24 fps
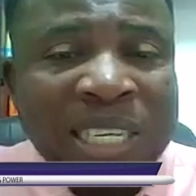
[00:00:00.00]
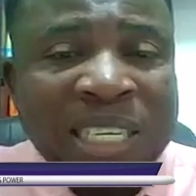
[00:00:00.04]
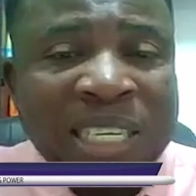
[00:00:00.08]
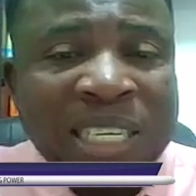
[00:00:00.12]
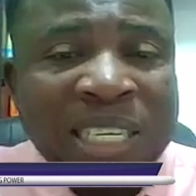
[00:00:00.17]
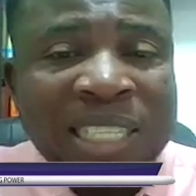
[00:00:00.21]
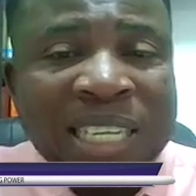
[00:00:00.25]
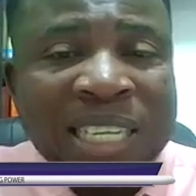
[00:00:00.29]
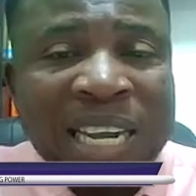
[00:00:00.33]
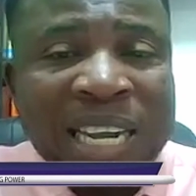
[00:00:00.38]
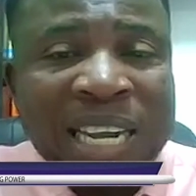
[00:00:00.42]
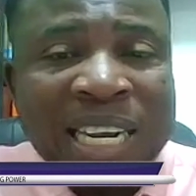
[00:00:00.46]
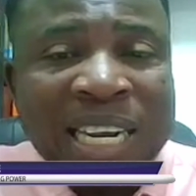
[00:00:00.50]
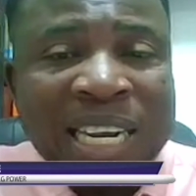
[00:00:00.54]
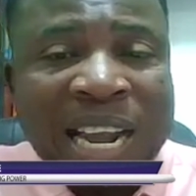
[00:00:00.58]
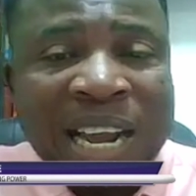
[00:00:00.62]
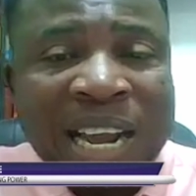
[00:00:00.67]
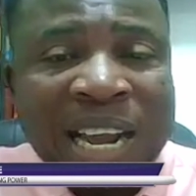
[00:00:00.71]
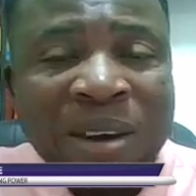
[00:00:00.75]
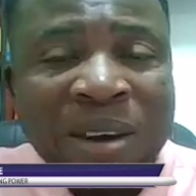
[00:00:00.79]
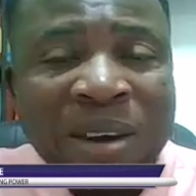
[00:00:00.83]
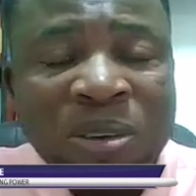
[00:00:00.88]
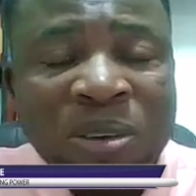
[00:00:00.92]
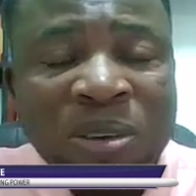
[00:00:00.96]
And you know
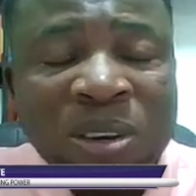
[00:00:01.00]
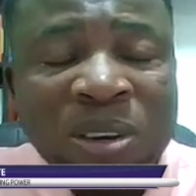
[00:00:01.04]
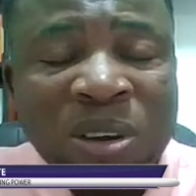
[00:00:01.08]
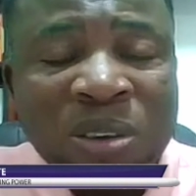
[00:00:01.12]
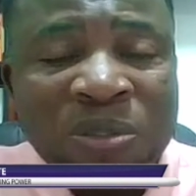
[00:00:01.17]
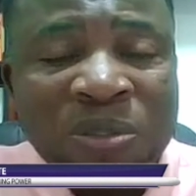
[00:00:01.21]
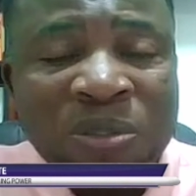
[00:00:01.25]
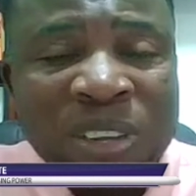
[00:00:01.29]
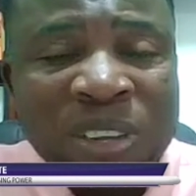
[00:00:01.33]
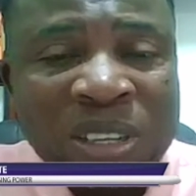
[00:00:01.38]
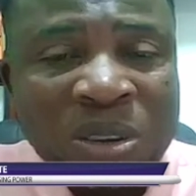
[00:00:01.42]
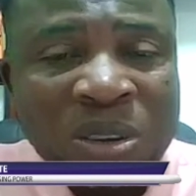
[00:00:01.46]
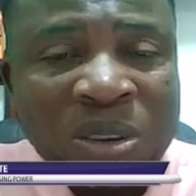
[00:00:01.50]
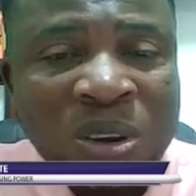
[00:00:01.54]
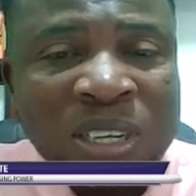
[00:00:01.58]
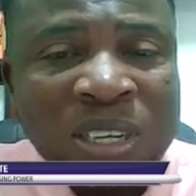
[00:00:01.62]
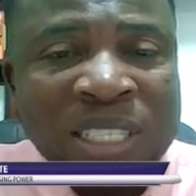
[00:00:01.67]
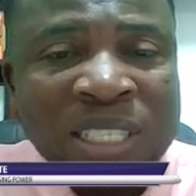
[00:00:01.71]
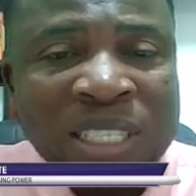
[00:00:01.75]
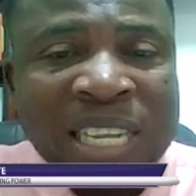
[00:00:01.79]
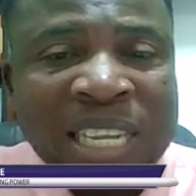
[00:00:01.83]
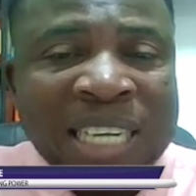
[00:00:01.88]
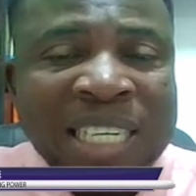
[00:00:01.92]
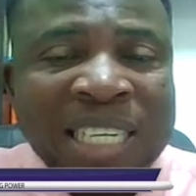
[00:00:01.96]
what I keep saying is that the
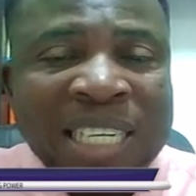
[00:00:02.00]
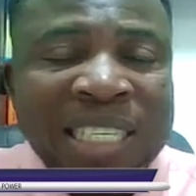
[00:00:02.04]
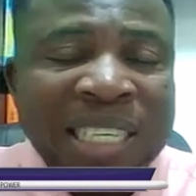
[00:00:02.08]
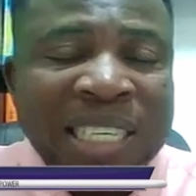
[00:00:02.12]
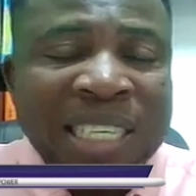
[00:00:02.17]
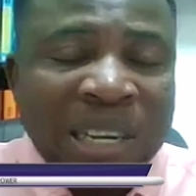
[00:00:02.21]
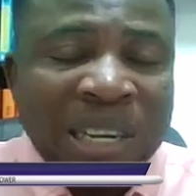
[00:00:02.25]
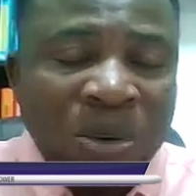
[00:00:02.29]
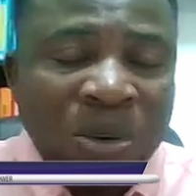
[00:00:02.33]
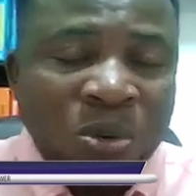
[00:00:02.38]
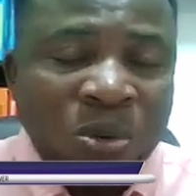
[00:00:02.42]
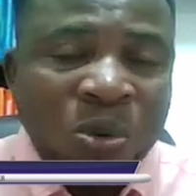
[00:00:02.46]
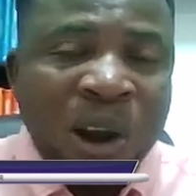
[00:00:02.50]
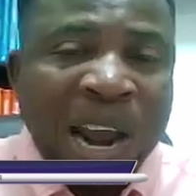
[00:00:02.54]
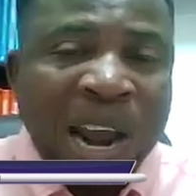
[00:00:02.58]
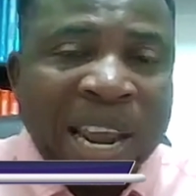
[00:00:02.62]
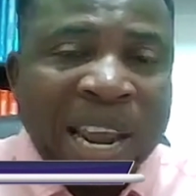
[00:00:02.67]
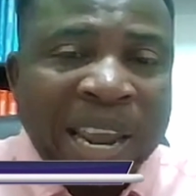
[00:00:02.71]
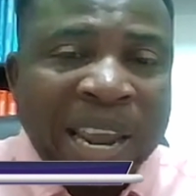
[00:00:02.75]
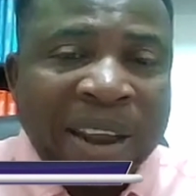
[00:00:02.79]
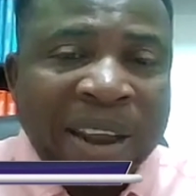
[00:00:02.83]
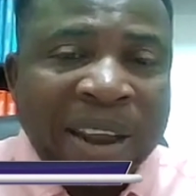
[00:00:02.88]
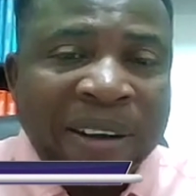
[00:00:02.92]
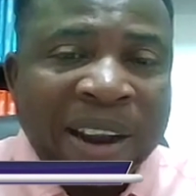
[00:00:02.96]
irony of it all is that
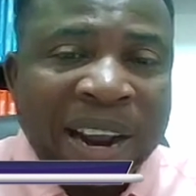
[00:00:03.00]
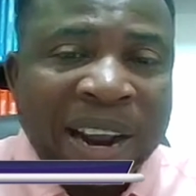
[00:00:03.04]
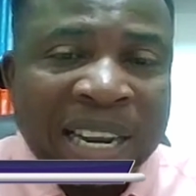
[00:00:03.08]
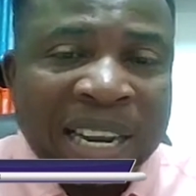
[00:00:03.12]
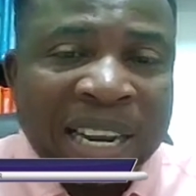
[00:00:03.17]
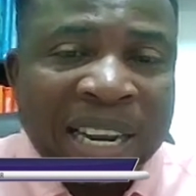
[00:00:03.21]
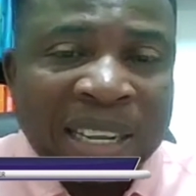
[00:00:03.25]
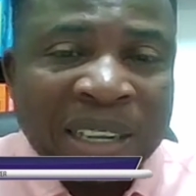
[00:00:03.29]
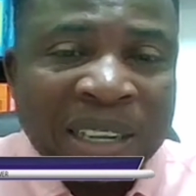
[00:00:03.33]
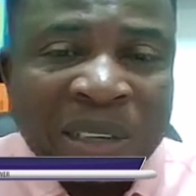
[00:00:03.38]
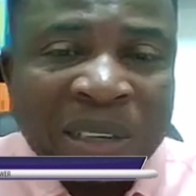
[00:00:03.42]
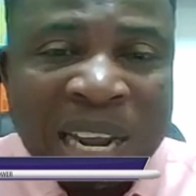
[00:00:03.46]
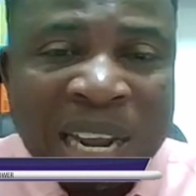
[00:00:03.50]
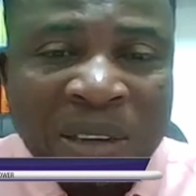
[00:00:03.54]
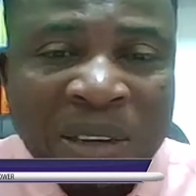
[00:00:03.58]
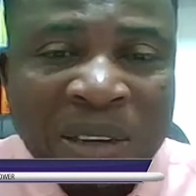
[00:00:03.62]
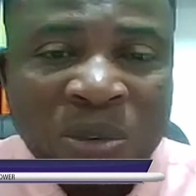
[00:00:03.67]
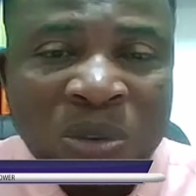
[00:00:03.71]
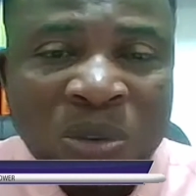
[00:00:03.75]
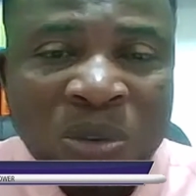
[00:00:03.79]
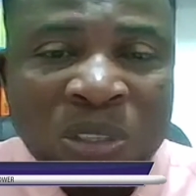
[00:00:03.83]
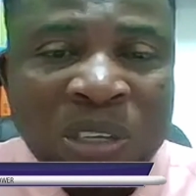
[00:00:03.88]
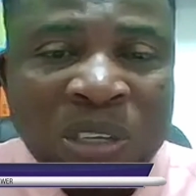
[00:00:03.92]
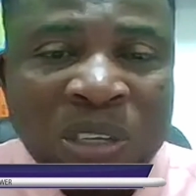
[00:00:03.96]
in the rural
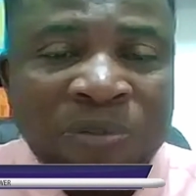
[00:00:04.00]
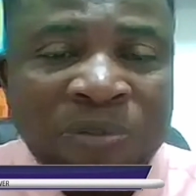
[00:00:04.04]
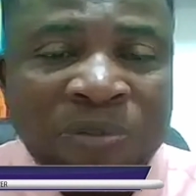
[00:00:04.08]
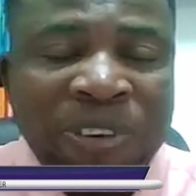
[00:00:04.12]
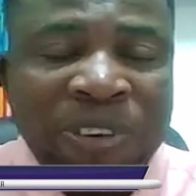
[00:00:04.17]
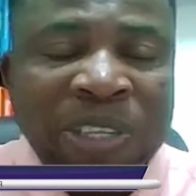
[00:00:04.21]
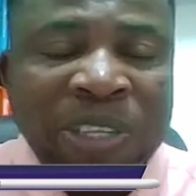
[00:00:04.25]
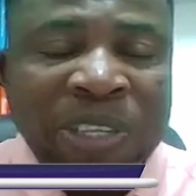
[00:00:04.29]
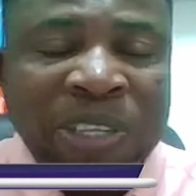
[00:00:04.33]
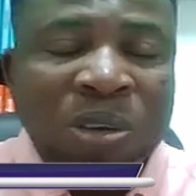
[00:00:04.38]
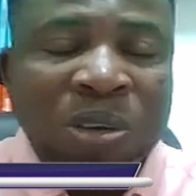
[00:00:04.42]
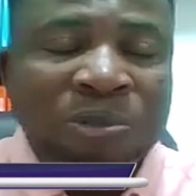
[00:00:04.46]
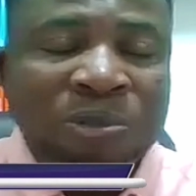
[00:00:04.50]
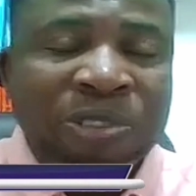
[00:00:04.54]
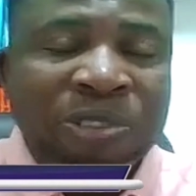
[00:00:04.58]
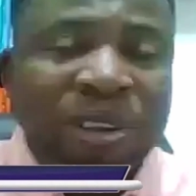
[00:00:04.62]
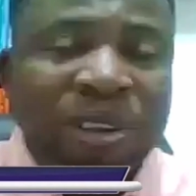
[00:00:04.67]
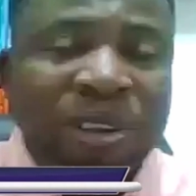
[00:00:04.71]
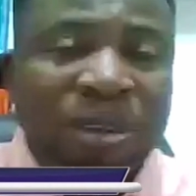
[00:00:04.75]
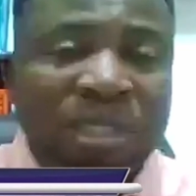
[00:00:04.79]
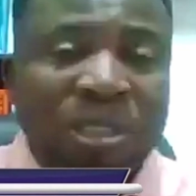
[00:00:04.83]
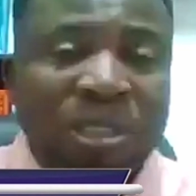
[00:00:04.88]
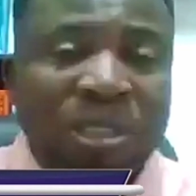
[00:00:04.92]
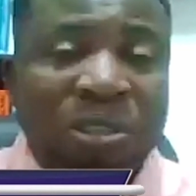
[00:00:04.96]
area, those
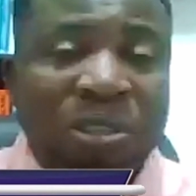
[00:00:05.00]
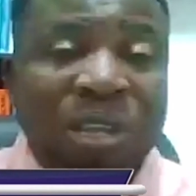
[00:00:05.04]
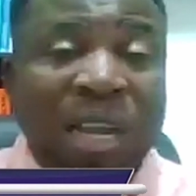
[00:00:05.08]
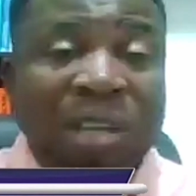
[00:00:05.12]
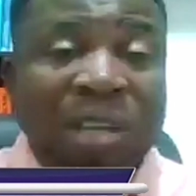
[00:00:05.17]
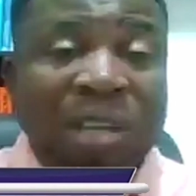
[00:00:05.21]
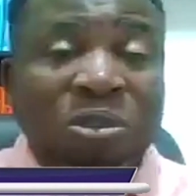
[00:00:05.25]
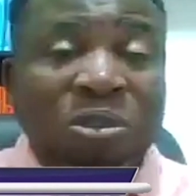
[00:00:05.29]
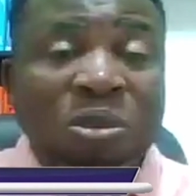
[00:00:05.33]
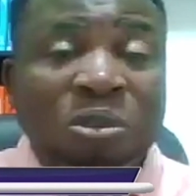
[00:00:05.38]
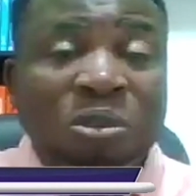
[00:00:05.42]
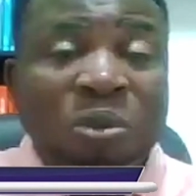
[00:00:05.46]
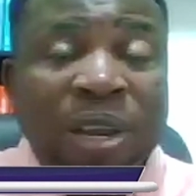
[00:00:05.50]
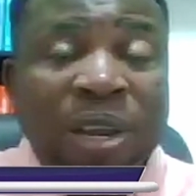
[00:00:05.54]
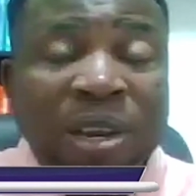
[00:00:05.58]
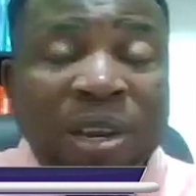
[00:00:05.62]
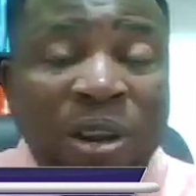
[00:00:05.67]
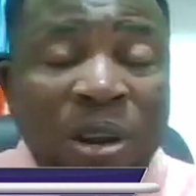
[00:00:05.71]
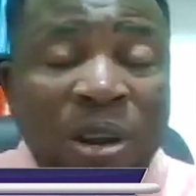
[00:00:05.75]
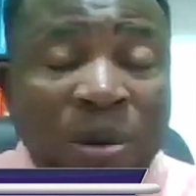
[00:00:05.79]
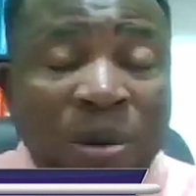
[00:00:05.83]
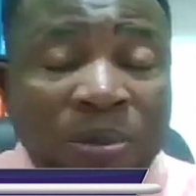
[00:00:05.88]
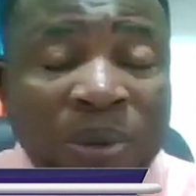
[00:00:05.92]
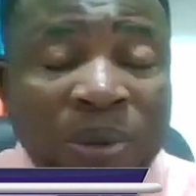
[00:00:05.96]
inflation figures are also
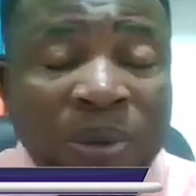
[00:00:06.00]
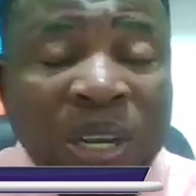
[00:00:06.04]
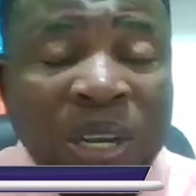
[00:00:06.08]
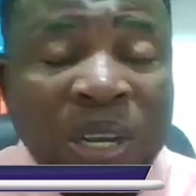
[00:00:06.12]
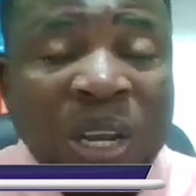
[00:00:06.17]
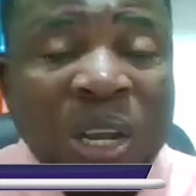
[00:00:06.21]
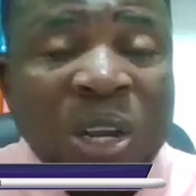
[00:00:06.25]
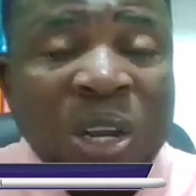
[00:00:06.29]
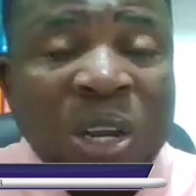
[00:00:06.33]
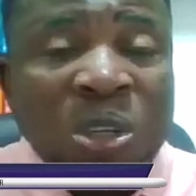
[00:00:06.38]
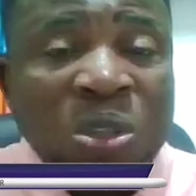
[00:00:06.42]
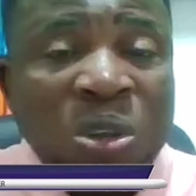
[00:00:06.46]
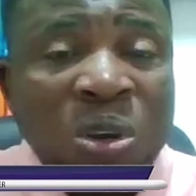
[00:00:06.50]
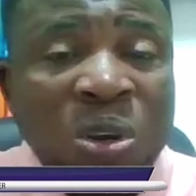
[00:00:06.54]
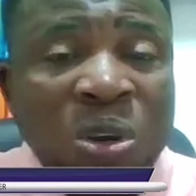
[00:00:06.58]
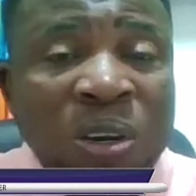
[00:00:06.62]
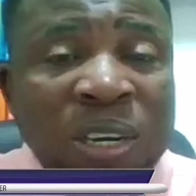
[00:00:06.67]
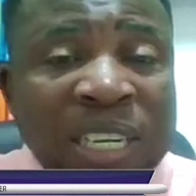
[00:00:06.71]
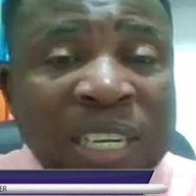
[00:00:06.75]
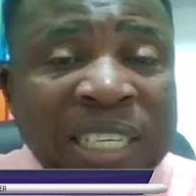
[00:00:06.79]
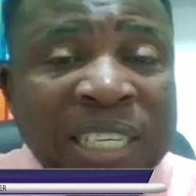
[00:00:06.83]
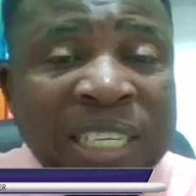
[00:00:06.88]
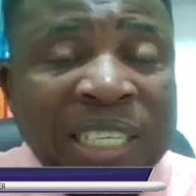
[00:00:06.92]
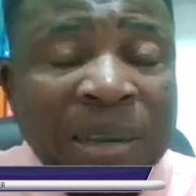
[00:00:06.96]
going up.
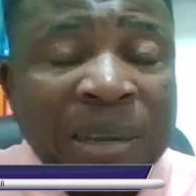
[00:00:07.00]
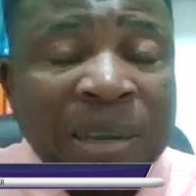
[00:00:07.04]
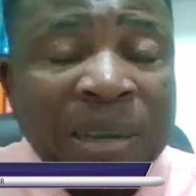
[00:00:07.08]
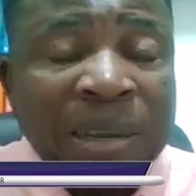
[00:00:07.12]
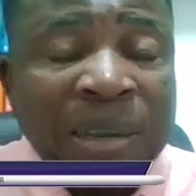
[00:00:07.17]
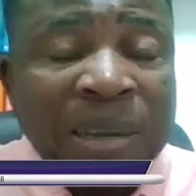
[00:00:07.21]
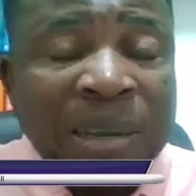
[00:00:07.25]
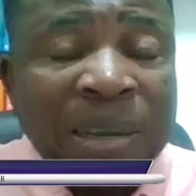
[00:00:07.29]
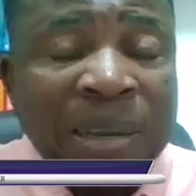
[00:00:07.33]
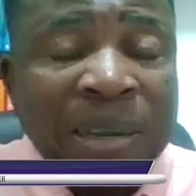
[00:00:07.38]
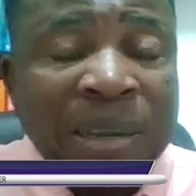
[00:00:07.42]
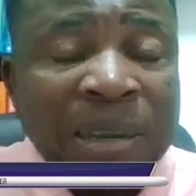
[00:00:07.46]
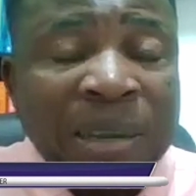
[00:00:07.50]
So it